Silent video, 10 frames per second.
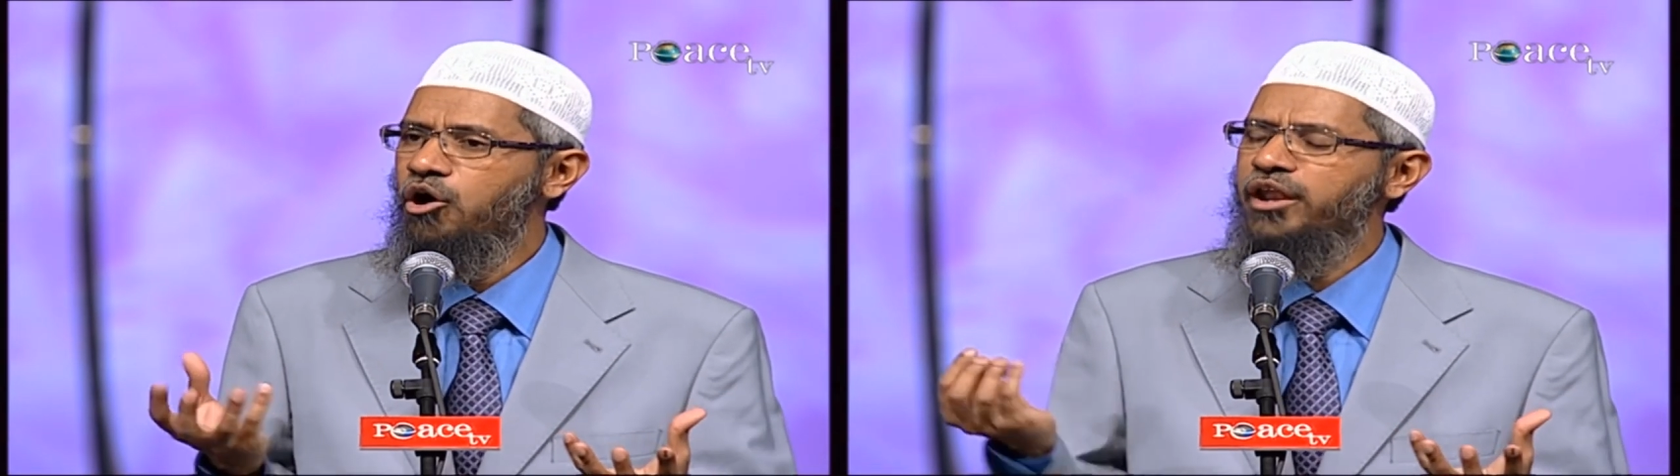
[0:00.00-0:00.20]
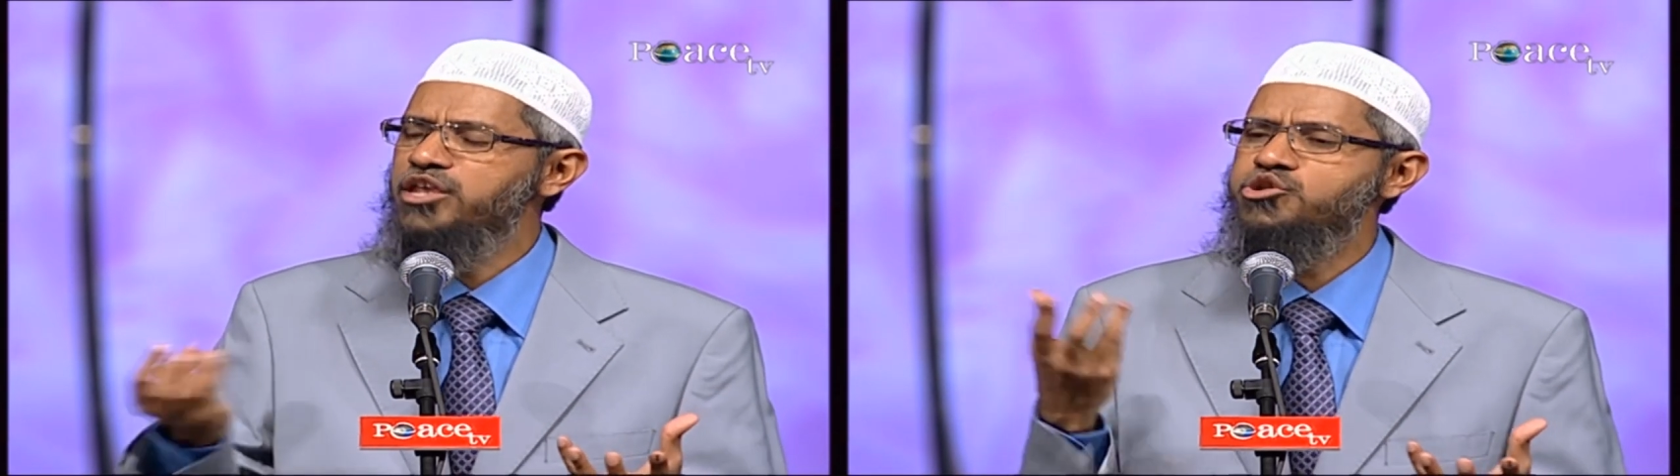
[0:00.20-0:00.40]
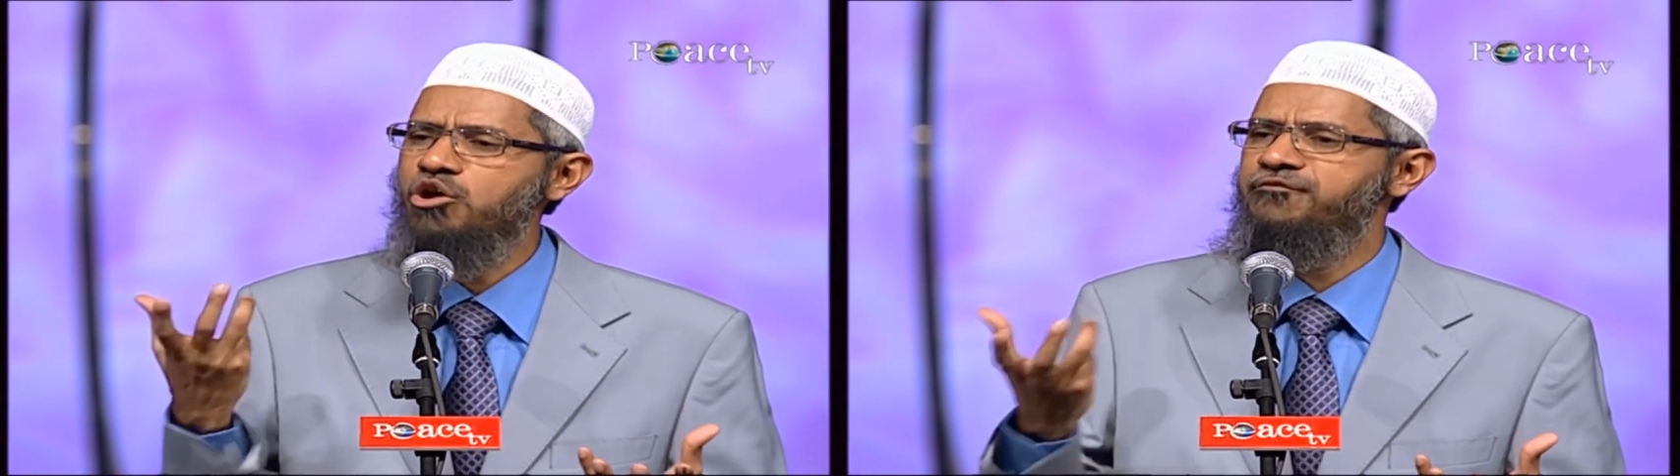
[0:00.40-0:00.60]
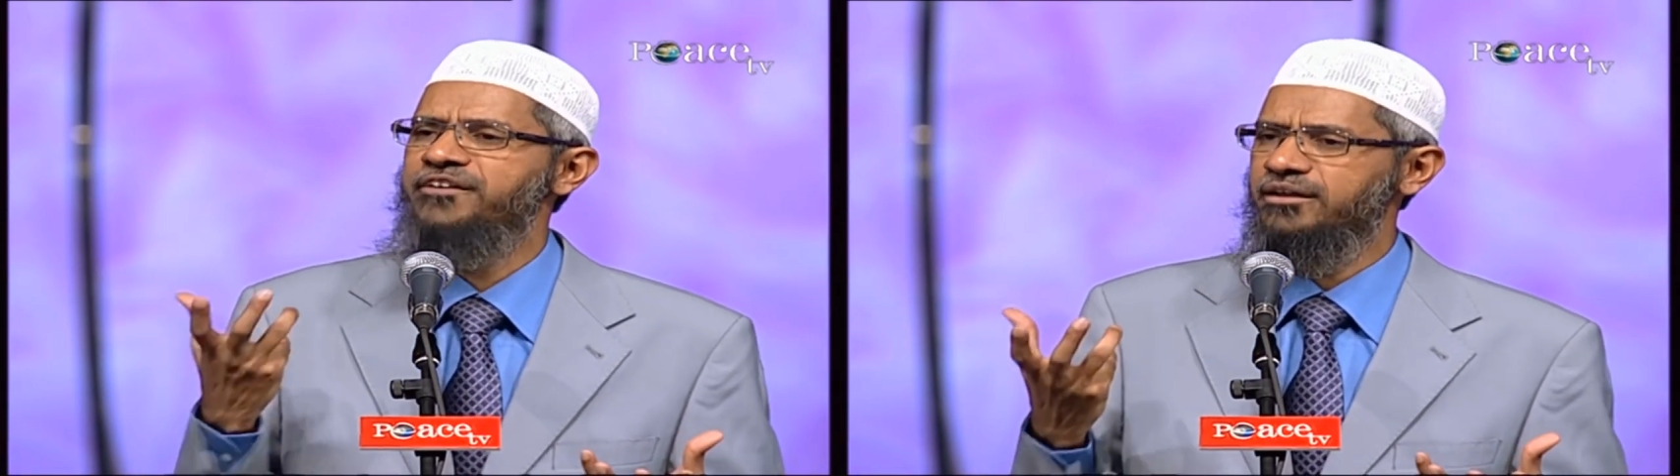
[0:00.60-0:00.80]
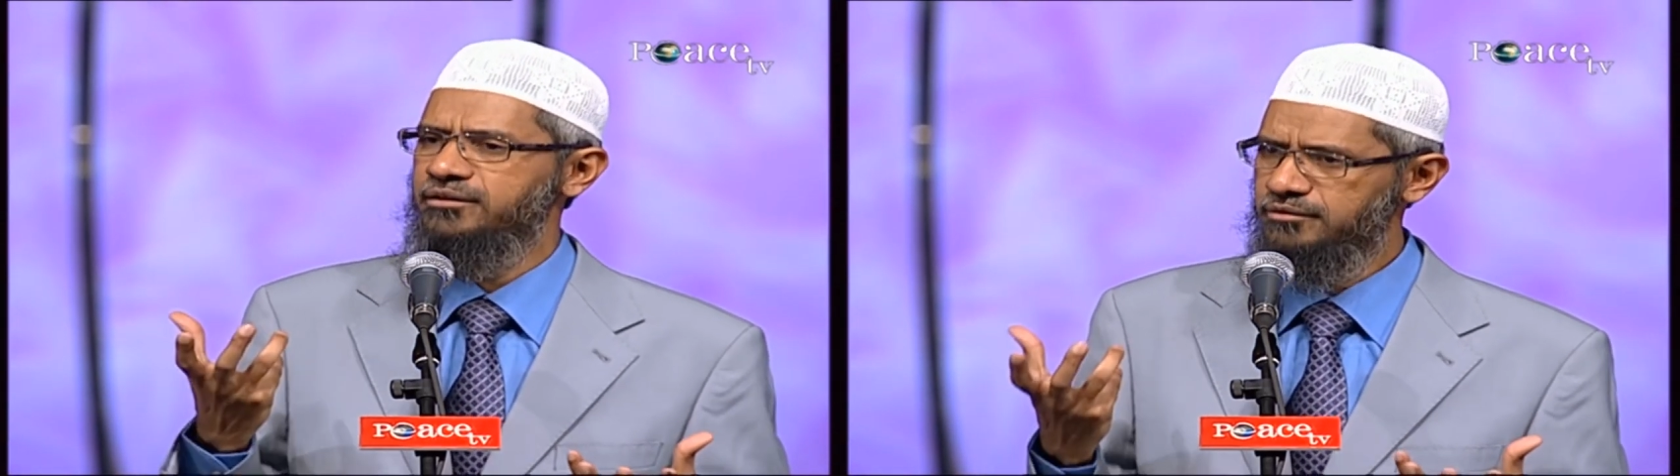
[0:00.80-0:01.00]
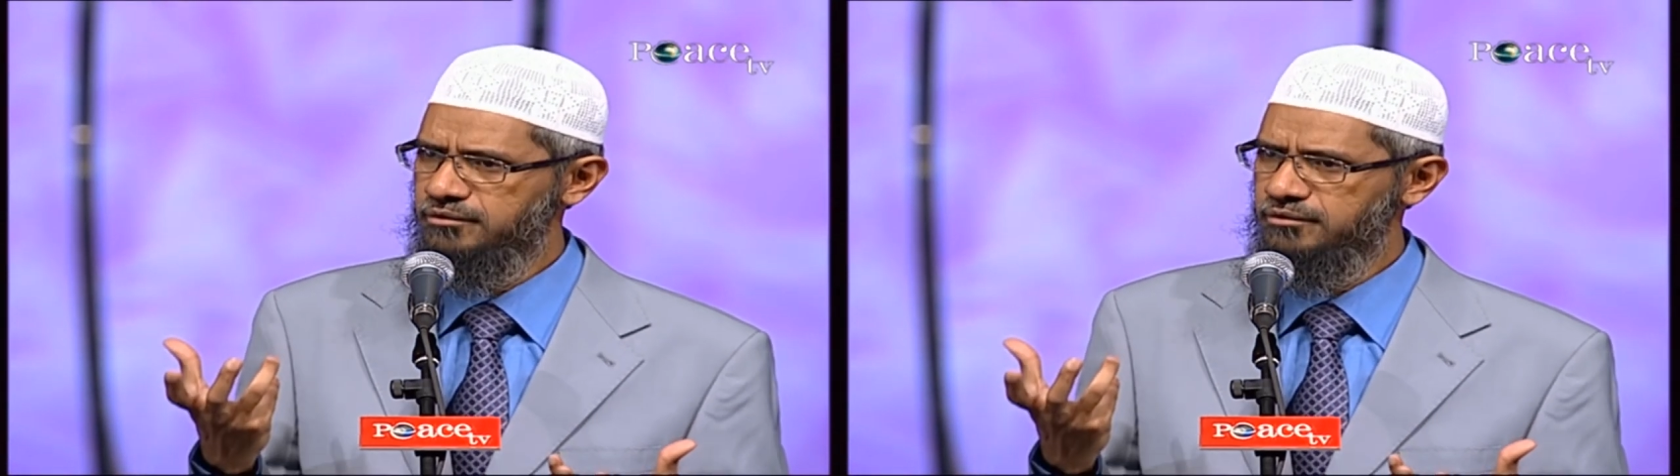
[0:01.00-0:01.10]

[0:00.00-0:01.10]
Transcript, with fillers: on issue of fiqh